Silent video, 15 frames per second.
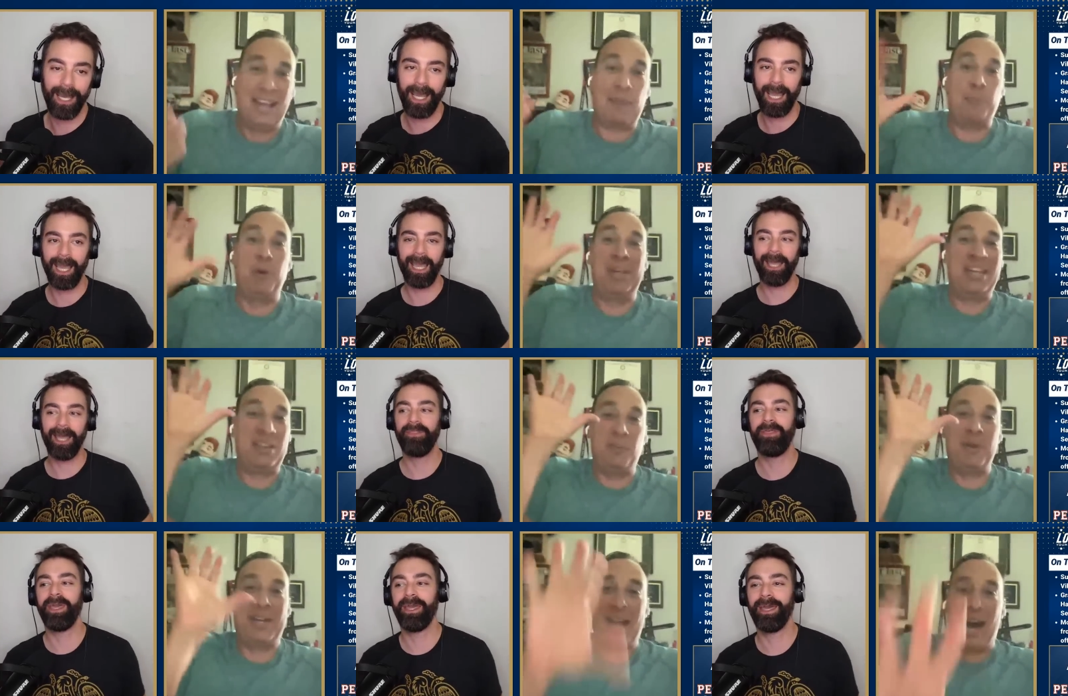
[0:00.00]
Speaker 1: Like put
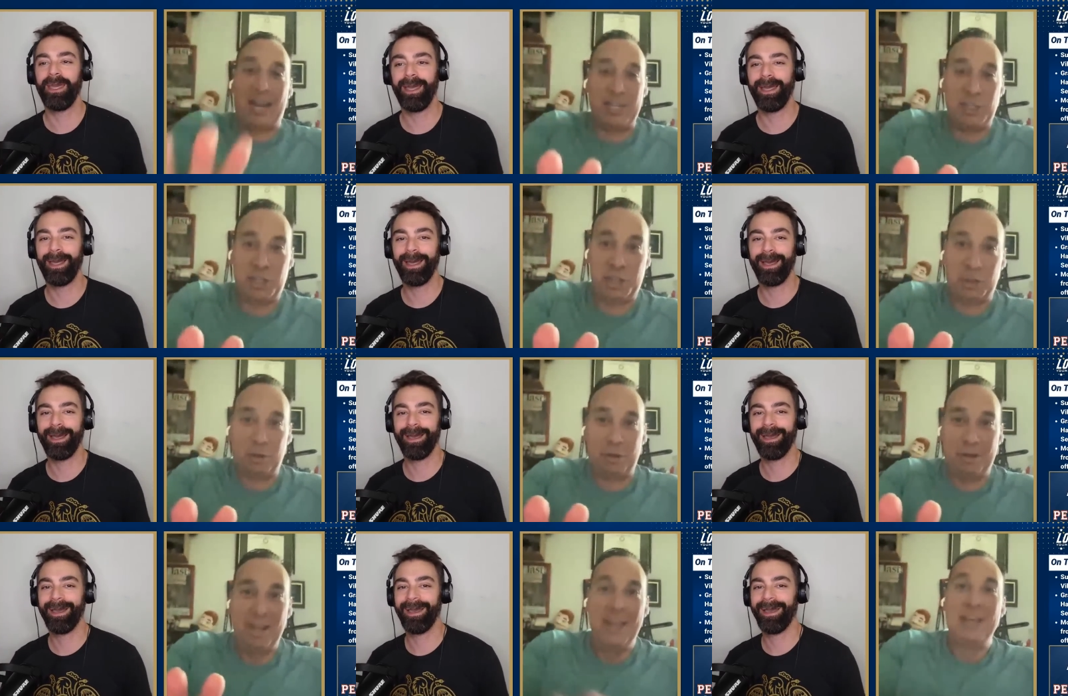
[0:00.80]
give him a the, cotton
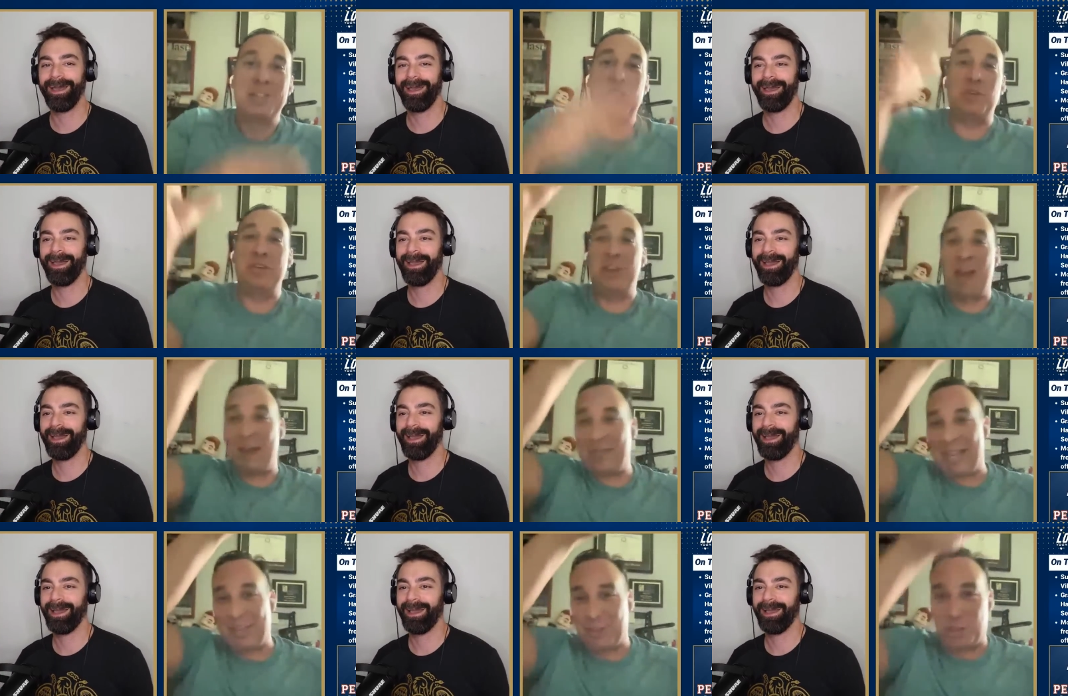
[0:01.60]
shirt so you
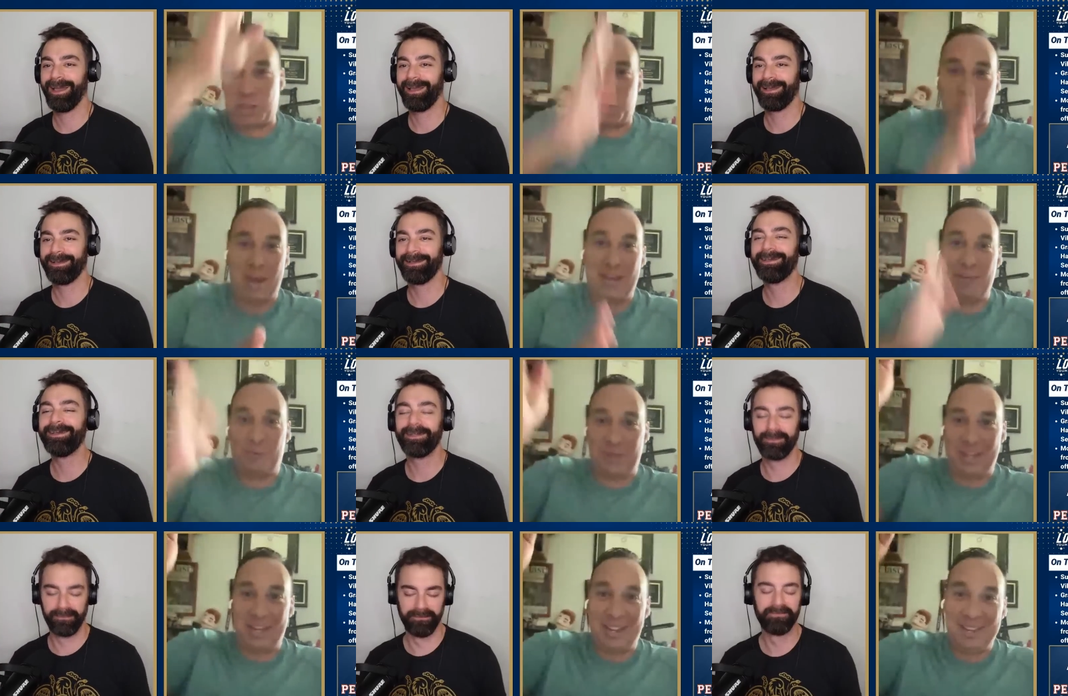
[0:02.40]
have like the sweat
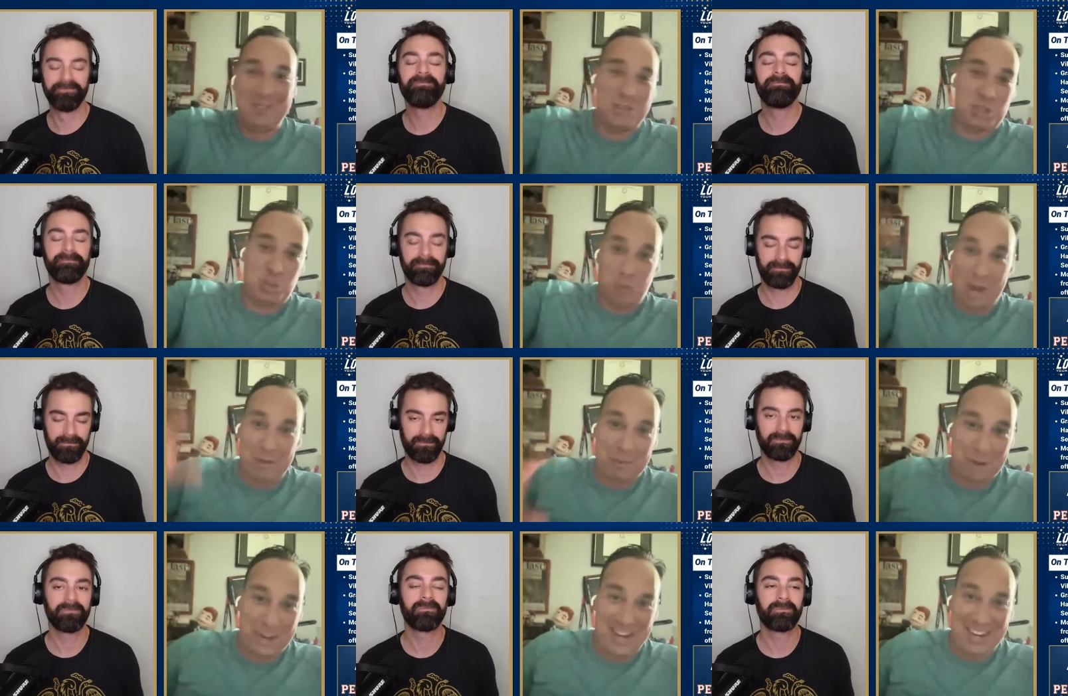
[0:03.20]
V and the
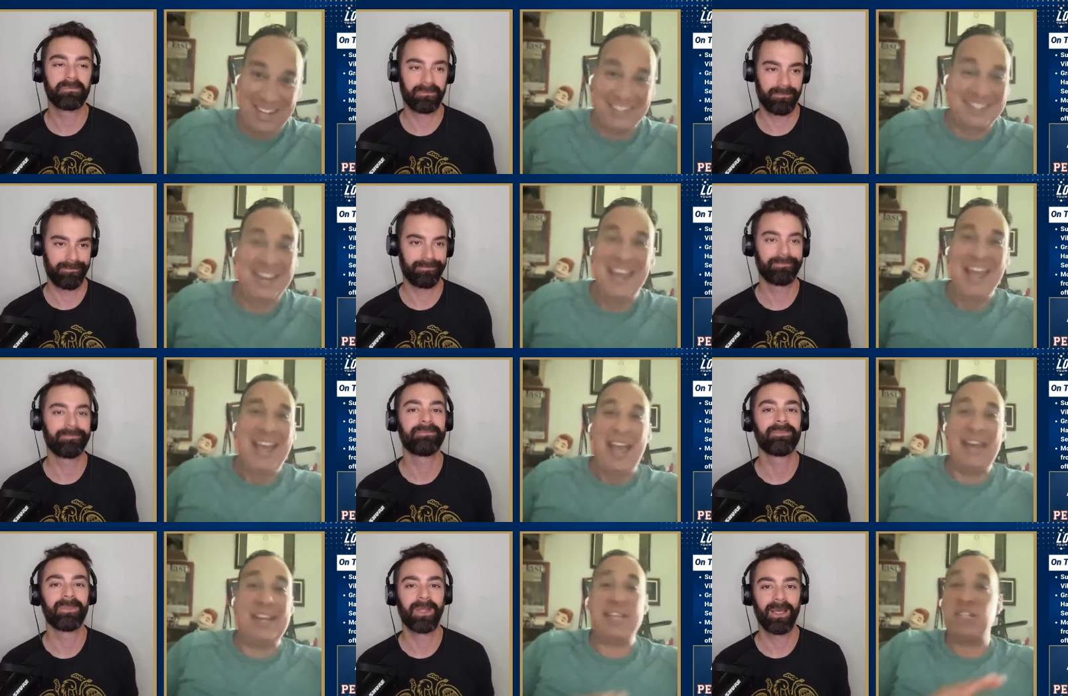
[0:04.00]
sweat rings,
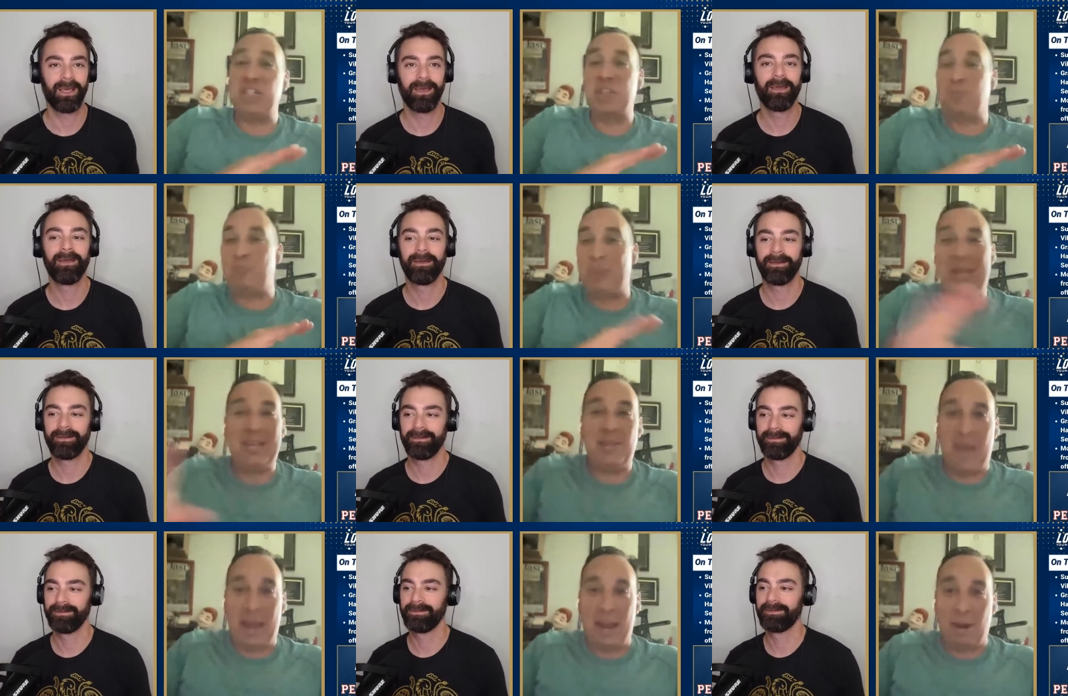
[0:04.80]
and it could just
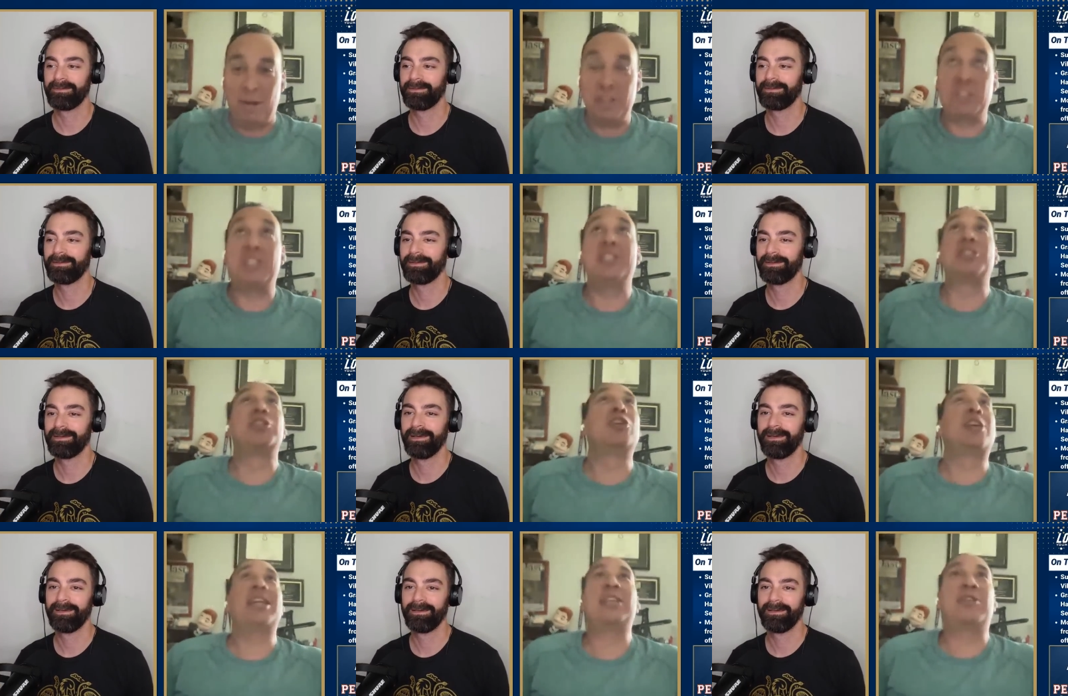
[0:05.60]
be there. It just he's
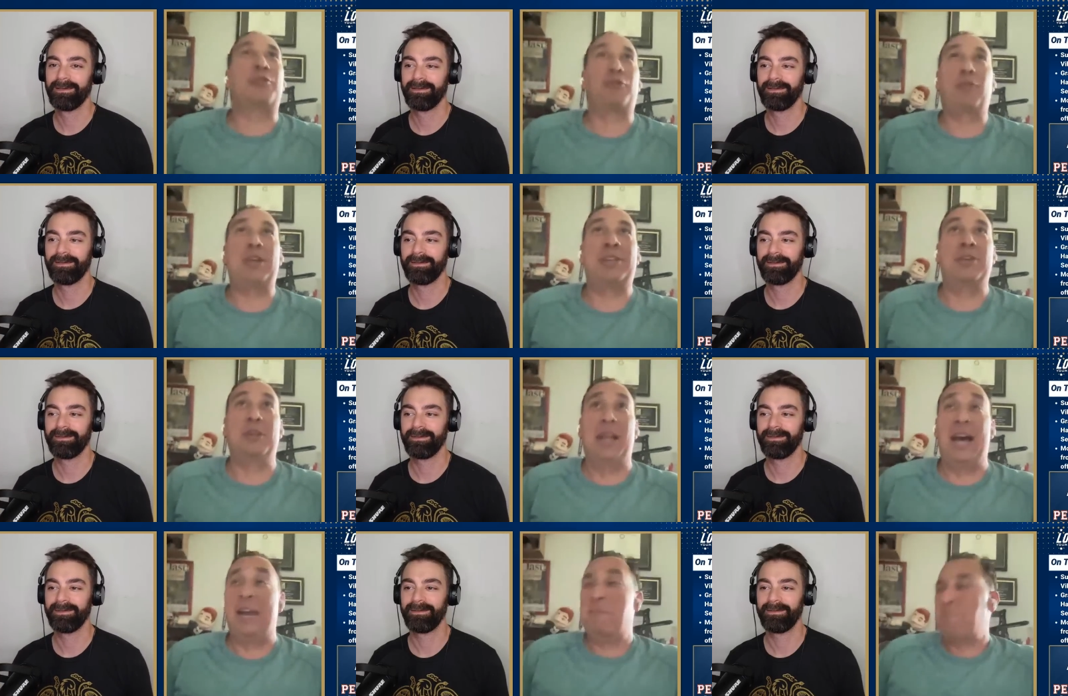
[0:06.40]
looking at the free throw
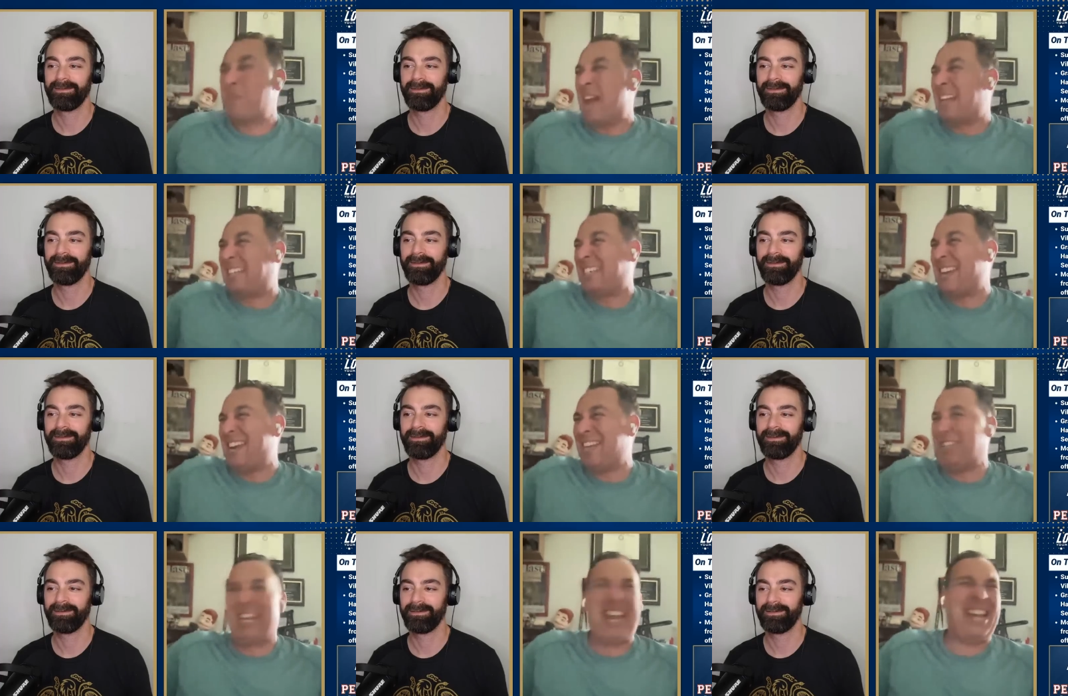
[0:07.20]
line. That's
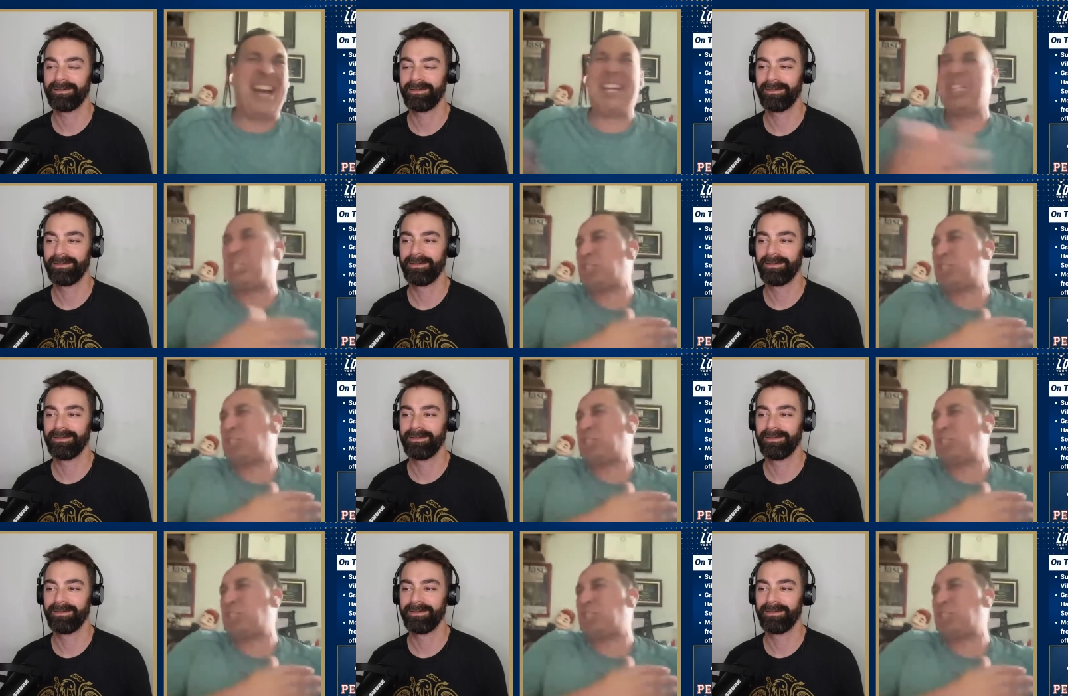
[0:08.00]
it. You got to